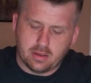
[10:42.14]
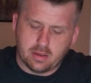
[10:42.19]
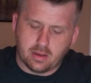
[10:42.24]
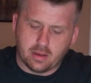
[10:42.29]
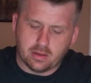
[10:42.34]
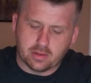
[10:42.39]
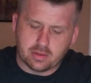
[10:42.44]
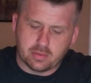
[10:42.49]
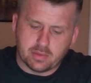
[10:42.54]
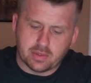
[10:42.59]

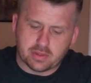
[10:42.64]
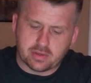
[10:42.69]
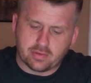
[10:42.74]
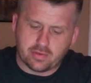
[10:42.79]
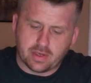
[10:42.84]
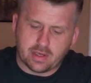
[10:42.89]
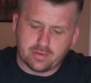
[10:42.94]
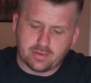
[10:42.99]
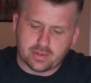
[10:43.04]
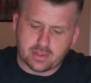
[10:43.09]
Ultimate
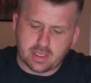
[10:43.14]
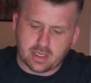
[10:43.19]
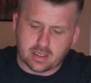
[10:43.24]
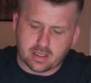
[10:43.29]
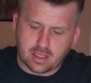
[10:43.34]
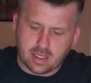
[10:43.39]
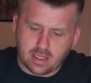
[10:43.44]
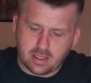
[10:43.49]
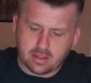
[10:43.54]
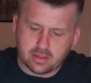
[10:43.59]
Survival
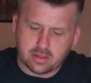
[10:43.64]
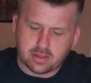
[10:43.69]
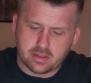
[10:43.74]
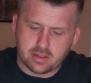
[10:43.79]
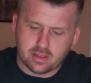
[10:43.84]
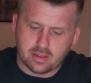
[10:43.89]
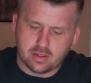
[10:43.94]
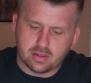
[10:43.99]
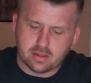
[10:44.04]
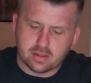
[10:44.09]

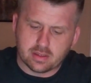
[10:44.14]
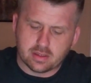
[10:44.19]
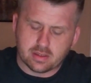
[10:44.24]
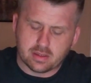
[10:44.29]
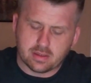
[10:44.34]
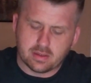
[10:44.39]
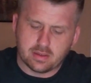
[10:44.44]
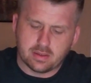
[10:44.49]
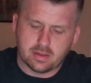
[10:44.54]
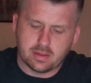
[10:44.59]

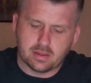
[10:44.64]
Technologies,